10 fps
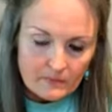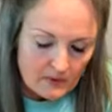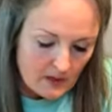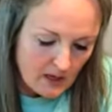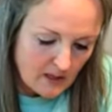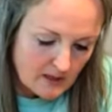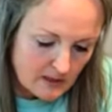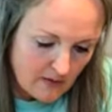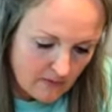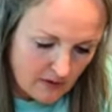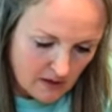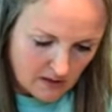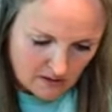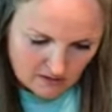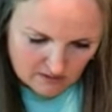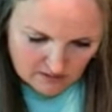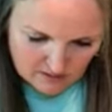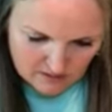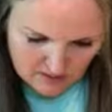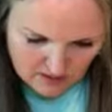Hey, Stephanie.
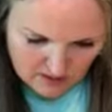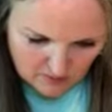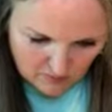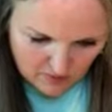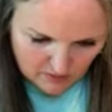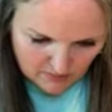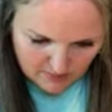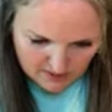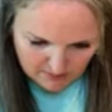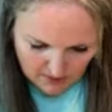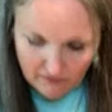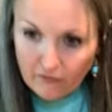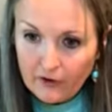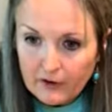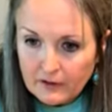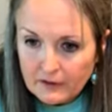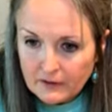Welcome in, my friend.